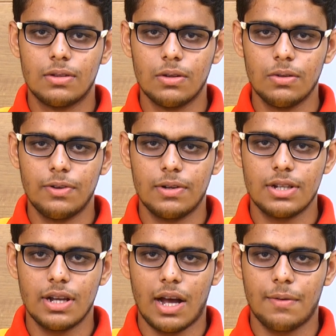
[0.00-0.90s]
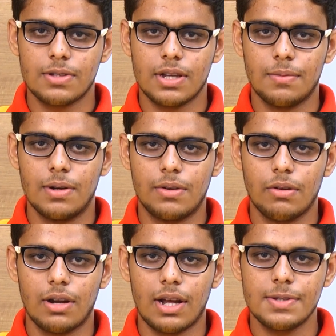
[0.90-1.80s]
Through FIITJEE, I was able
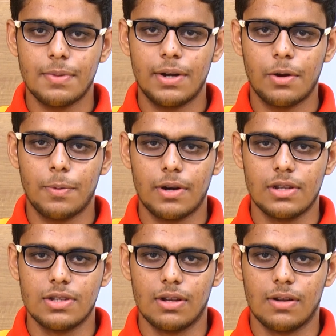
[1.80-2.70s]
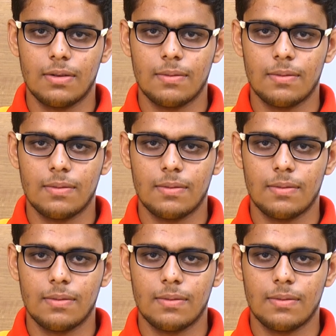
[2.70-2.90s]
to realize my true potential.